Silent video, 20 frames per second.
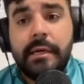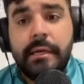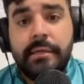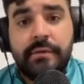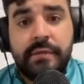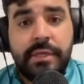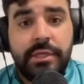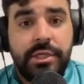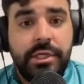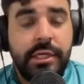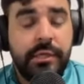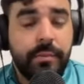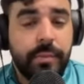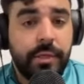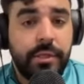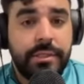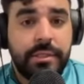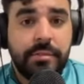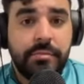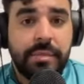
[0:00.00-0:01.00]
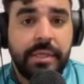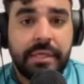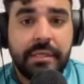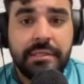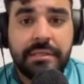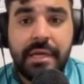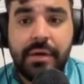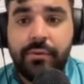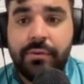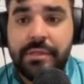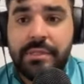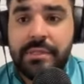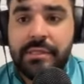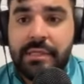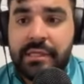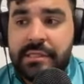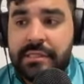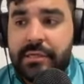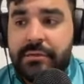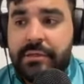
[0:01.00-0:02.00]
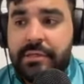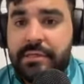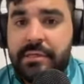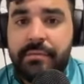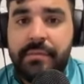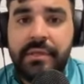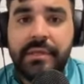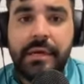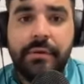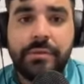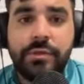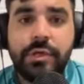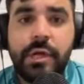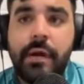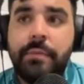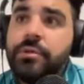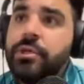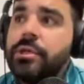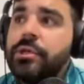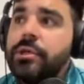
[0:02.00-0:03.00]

teaching in person, because that wasn't necessarily something that was an option.